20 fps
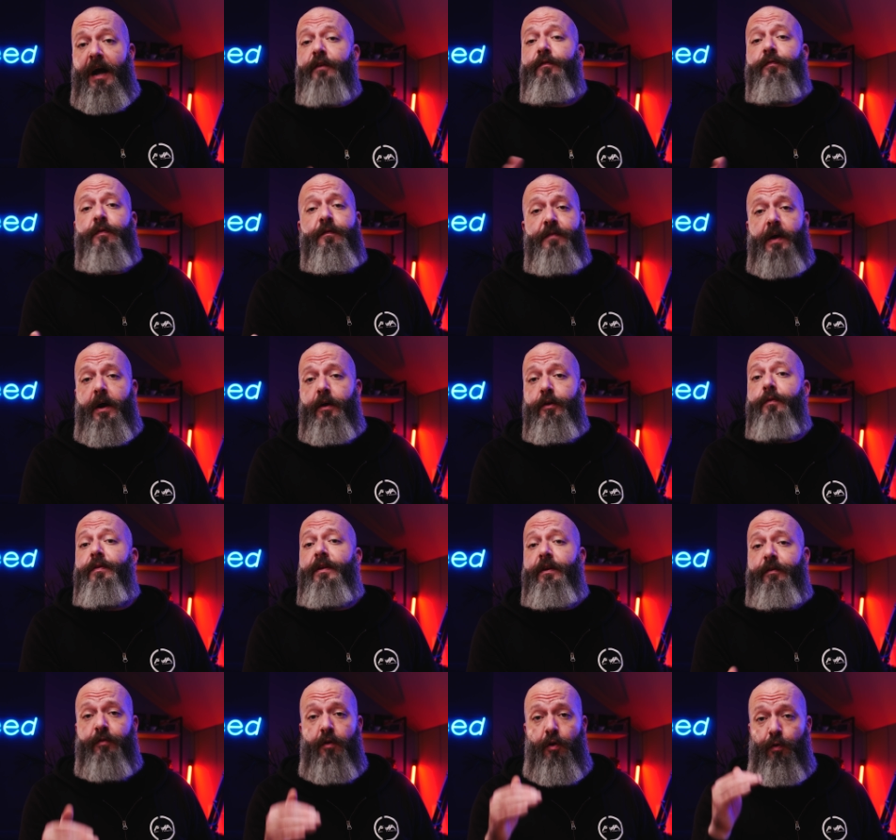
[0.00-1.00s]
As for value,
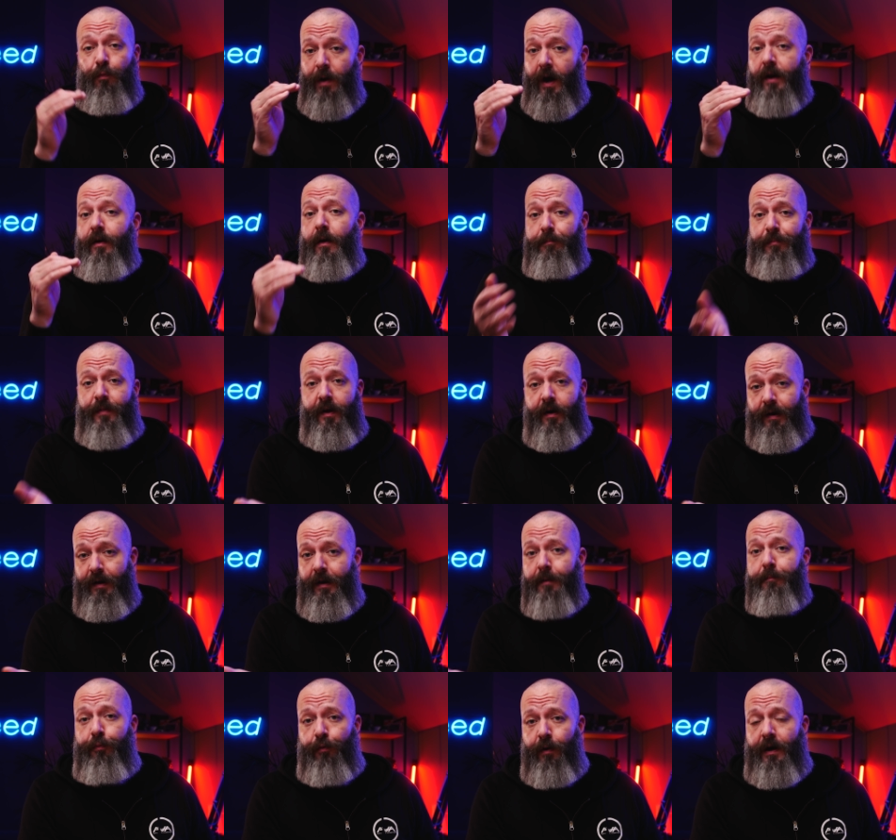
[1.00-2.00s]
these are right up there
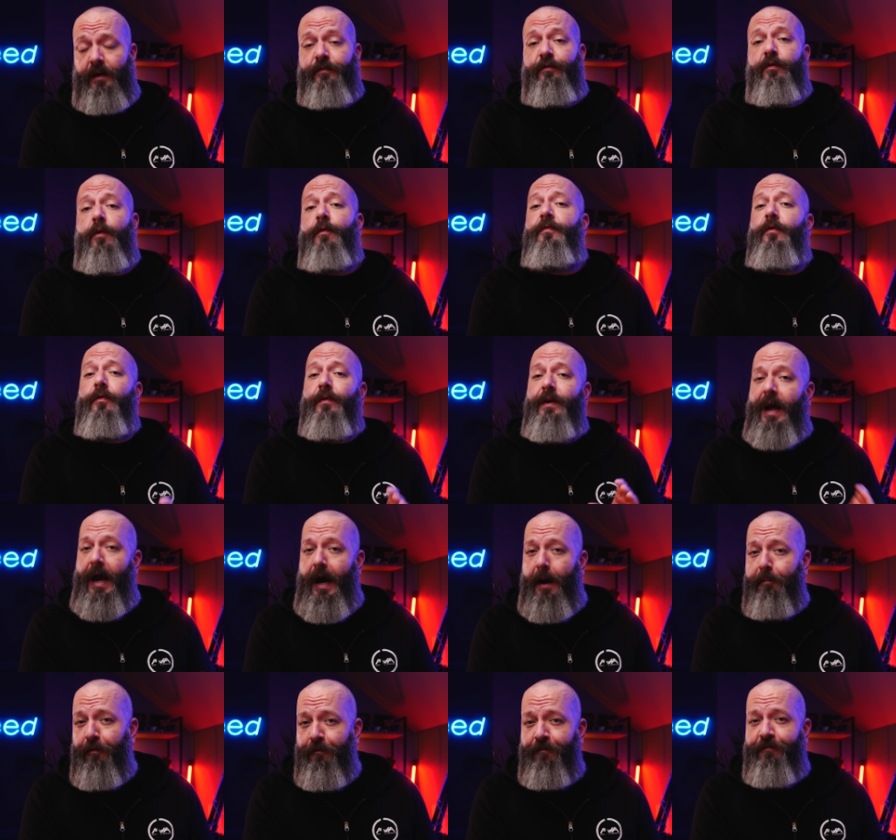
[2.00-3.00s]
in price. So if you're an
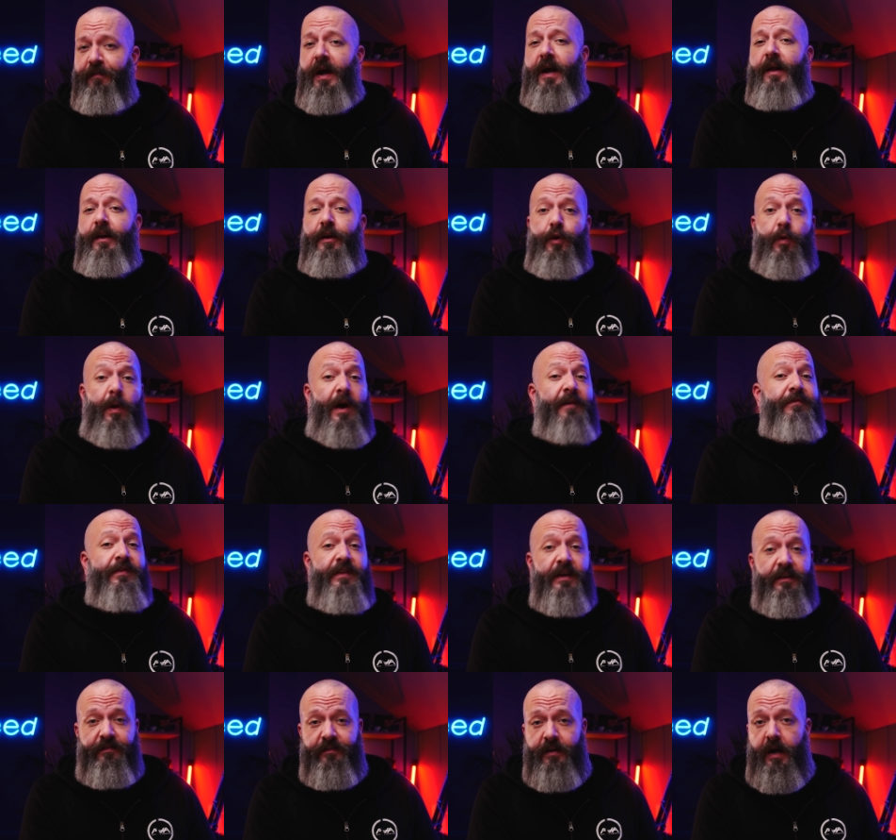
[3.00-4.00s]
Apple fan and you have
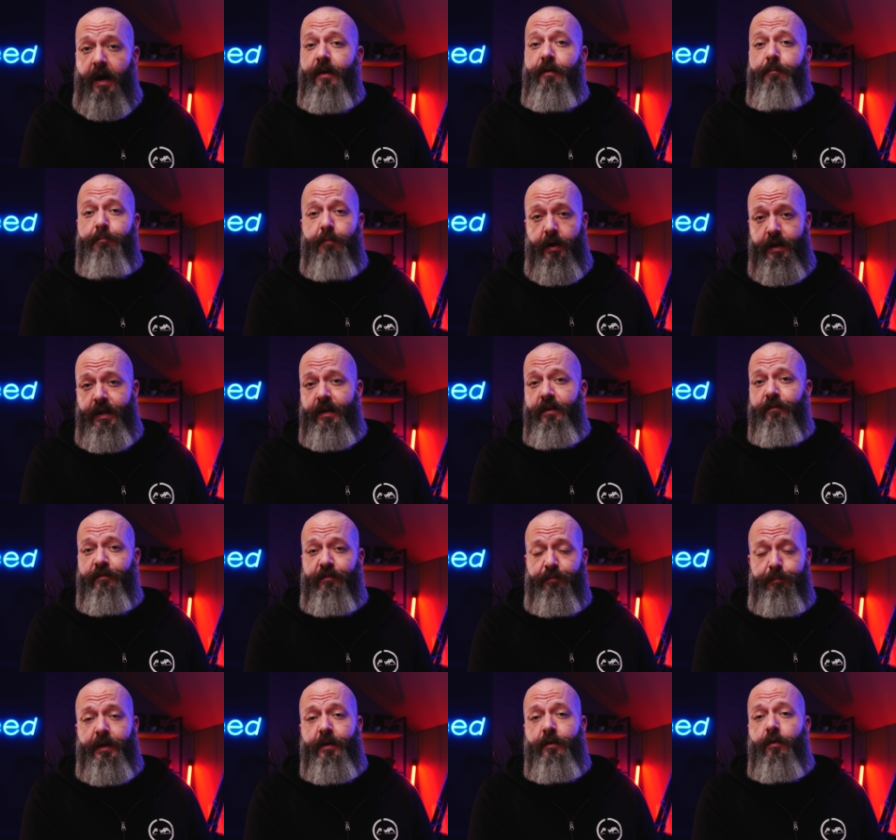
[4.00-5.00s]
this kind of money to
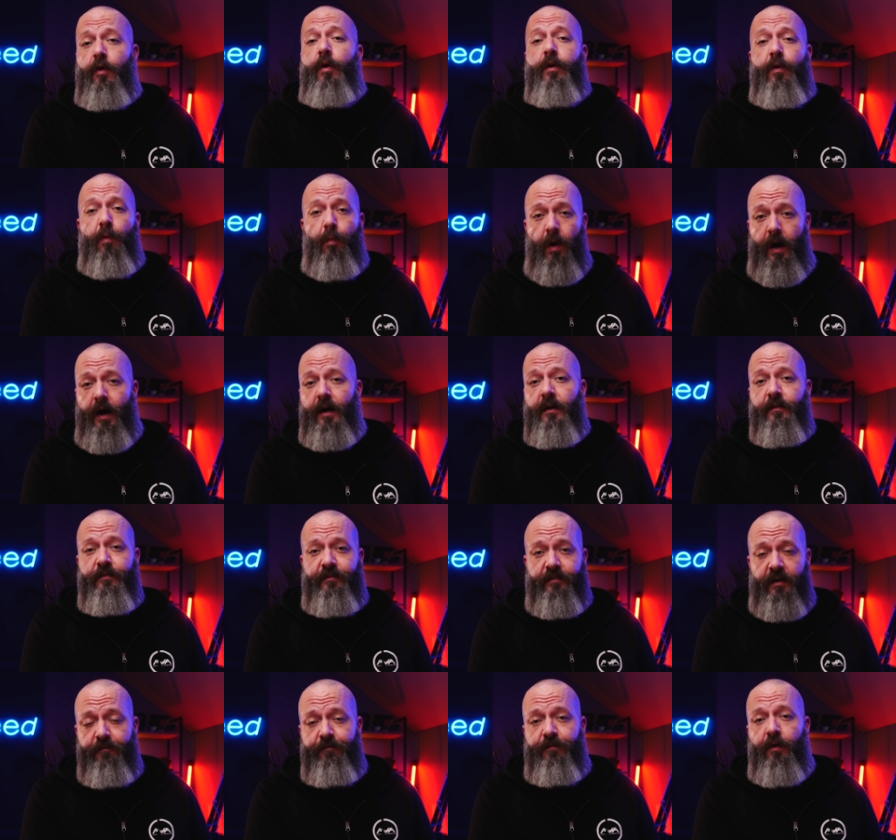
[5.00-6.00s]
spend on a
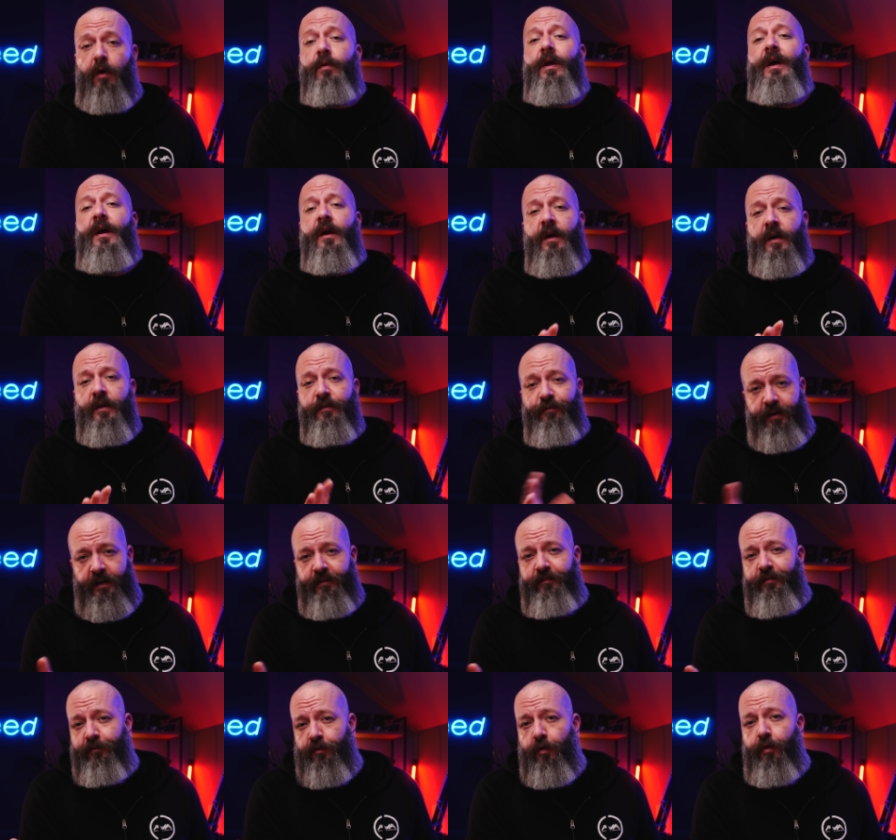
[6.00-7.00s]
wireless headphone,
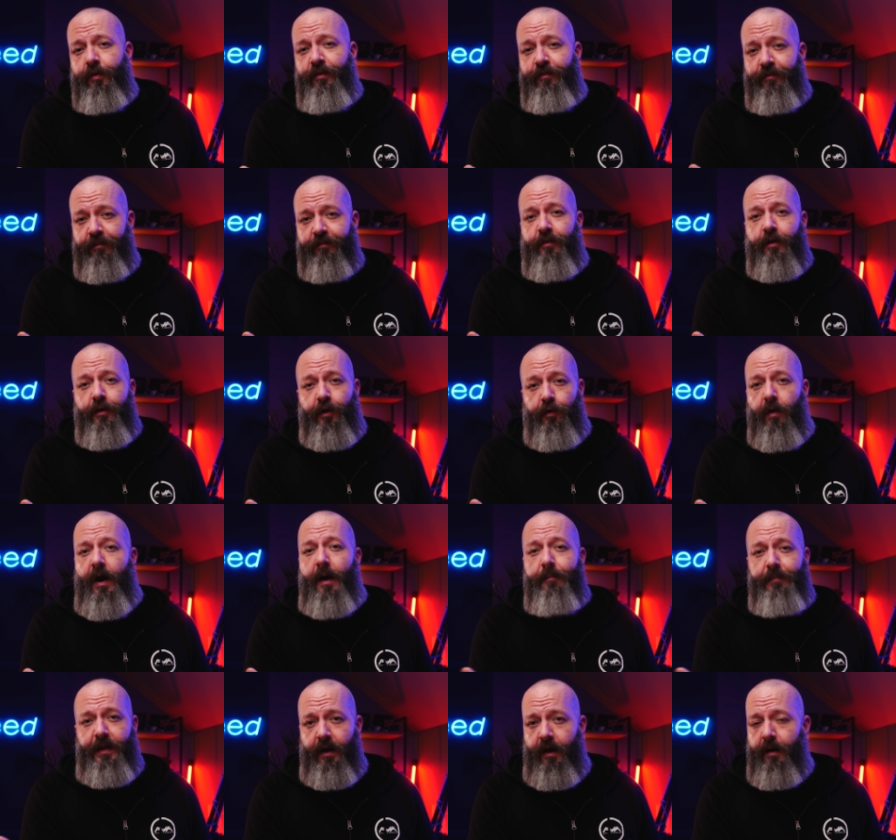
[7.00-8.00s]
chances are you're just gonna
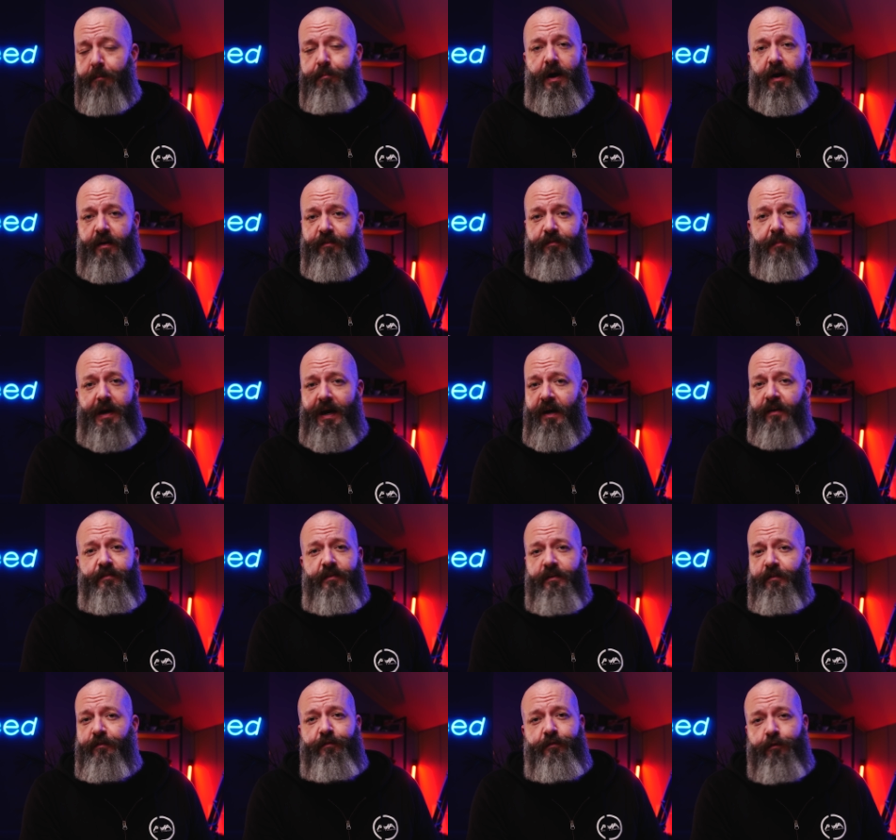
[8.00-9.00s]
grab the AirPods
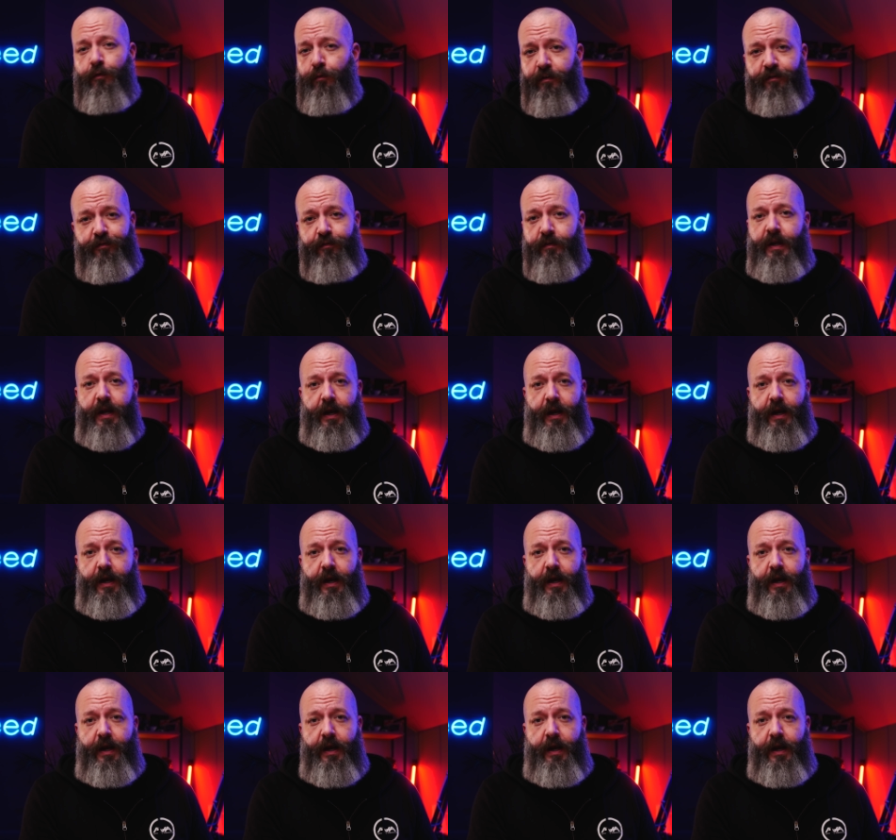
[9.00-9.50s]
Max as soon as you